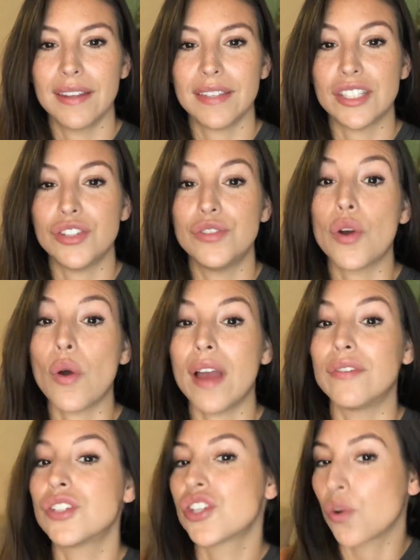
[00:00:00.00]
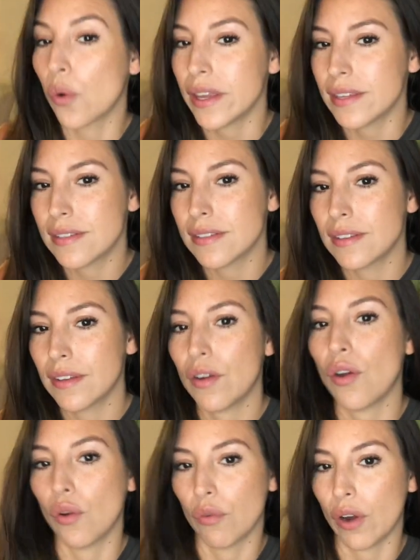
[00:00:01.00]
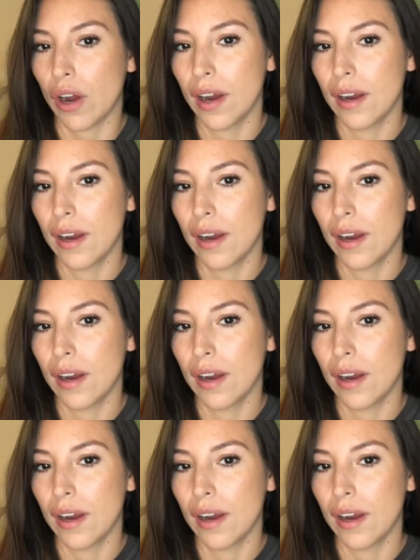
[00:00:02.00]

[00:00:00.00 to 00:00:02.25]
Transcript: That you don't have choice over.